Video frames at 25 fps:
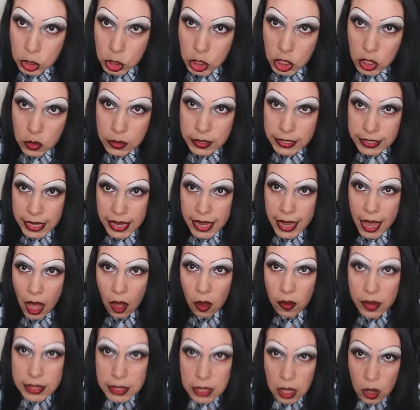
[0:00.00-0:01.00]
Do you see
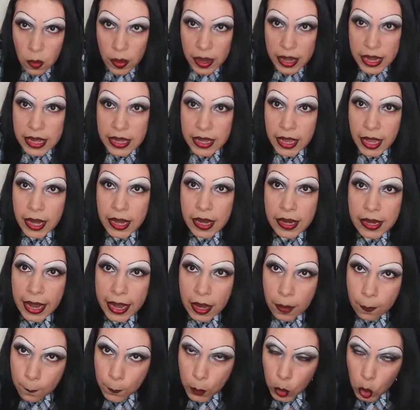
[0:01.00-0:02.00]
how it's already getting
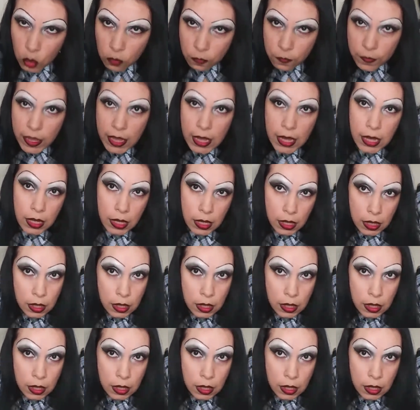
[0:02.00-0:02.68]
like poofy?